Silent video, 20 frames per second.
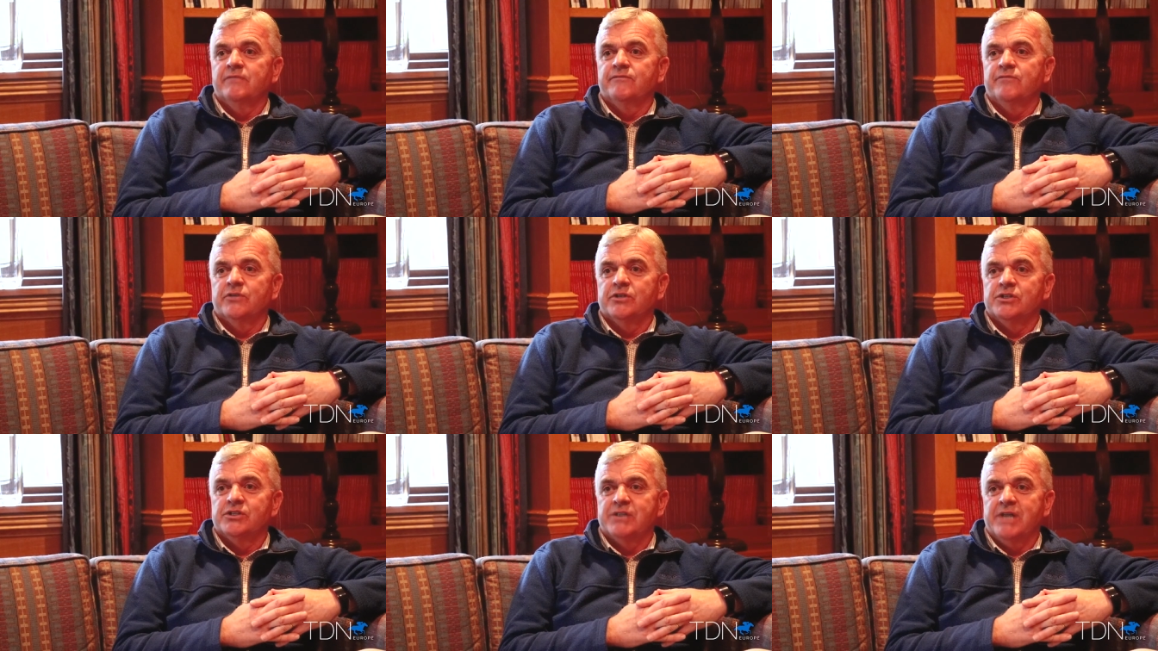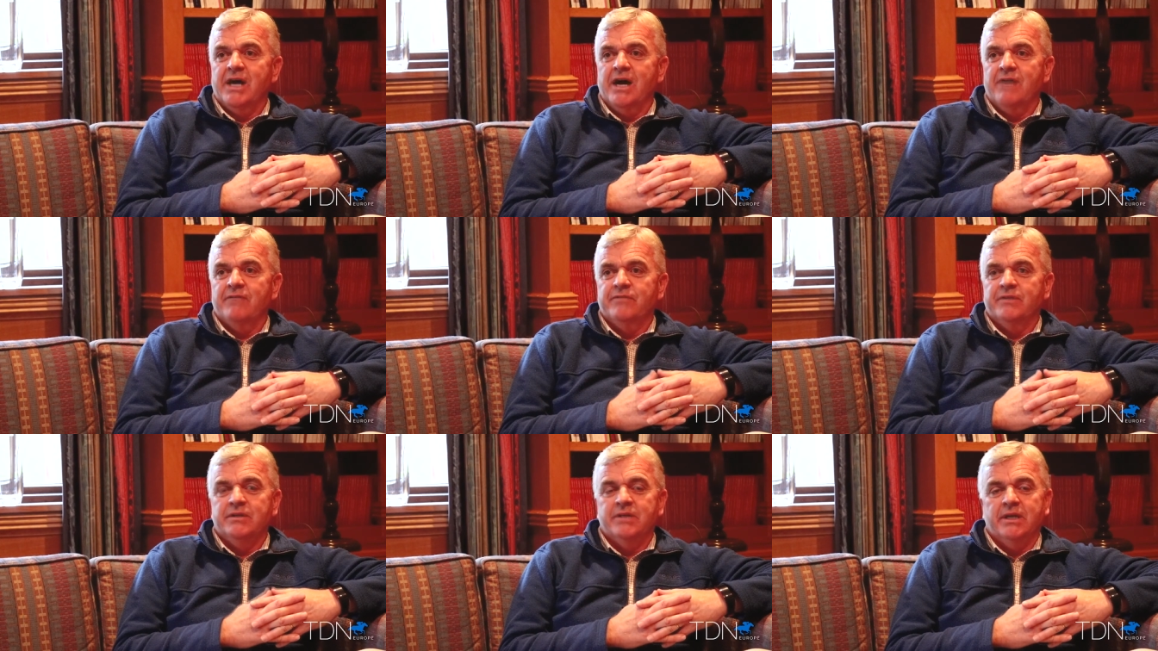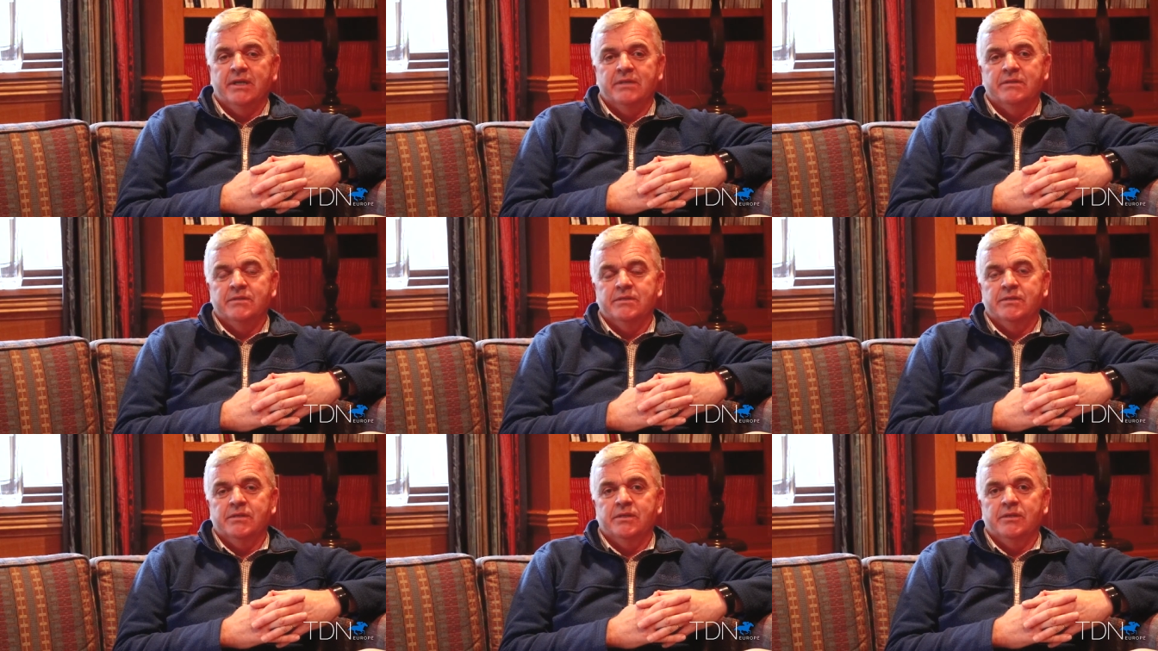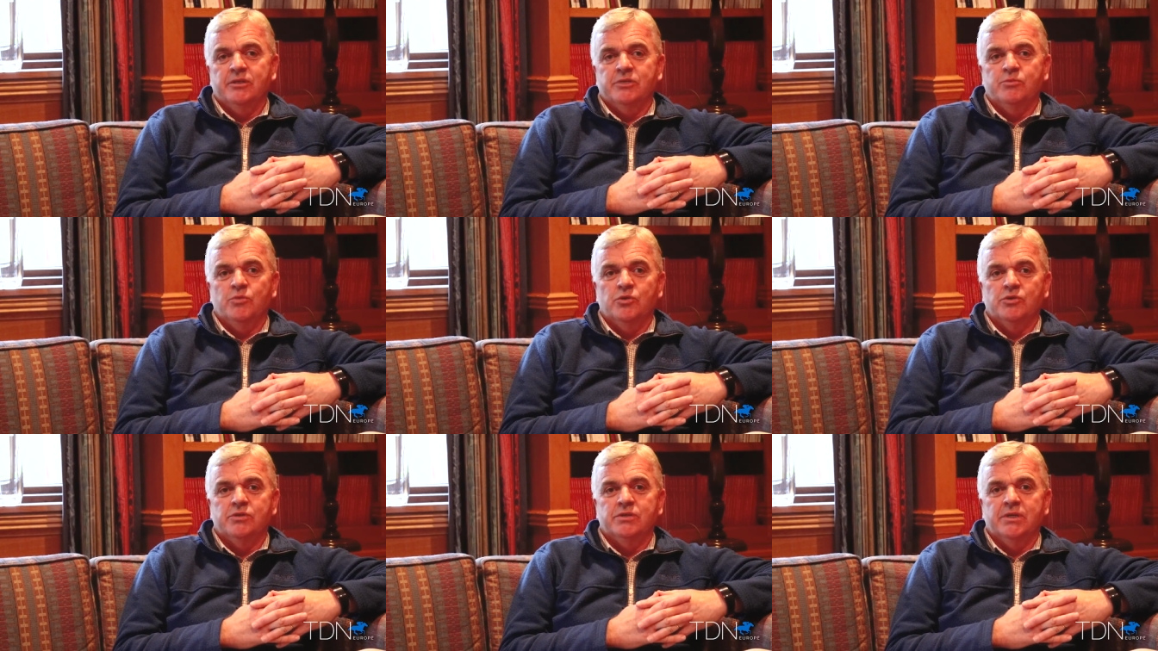for the staff, and, and I
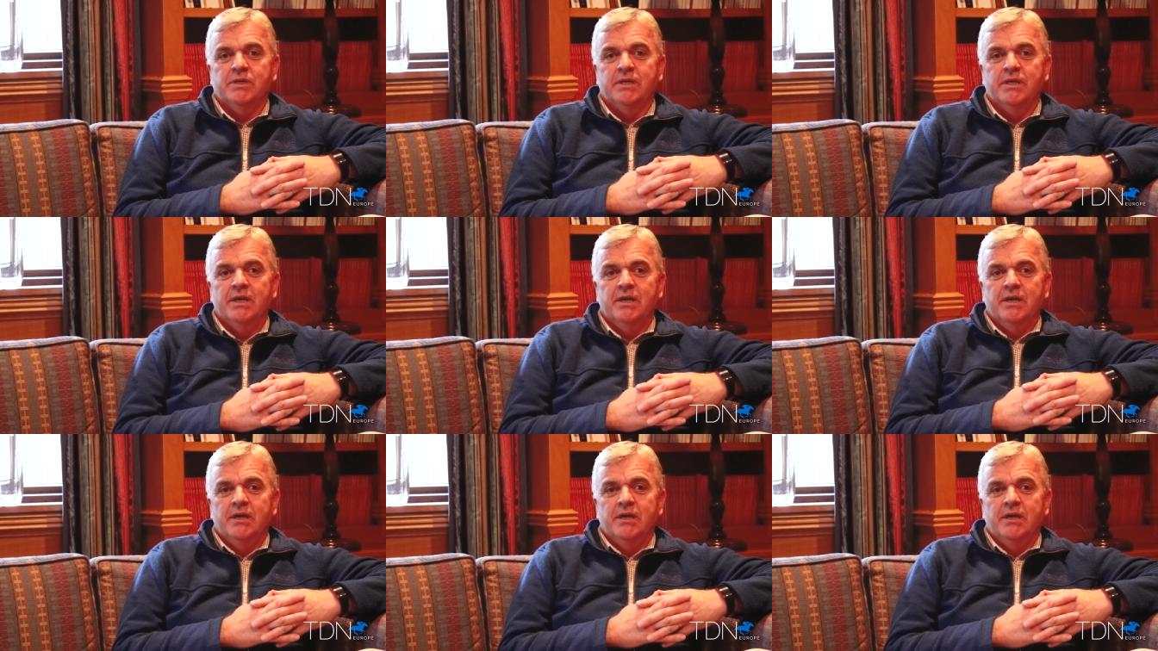suppose the,